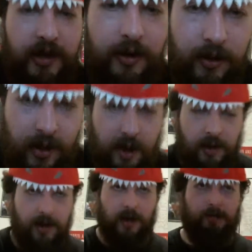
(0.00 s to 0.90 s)
that
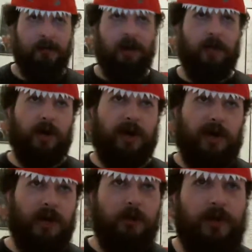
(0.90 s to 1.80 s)
I want to
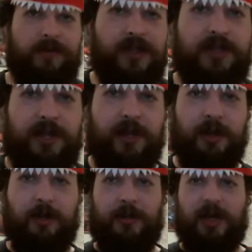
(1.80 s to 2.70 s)
kind of revisit a
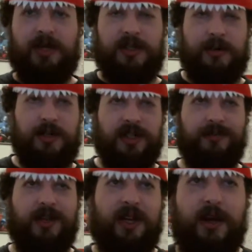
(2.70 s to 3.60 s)
little bit because it was
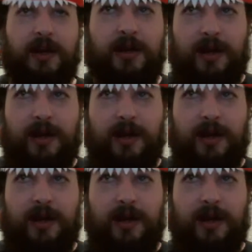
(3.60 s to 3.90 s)
something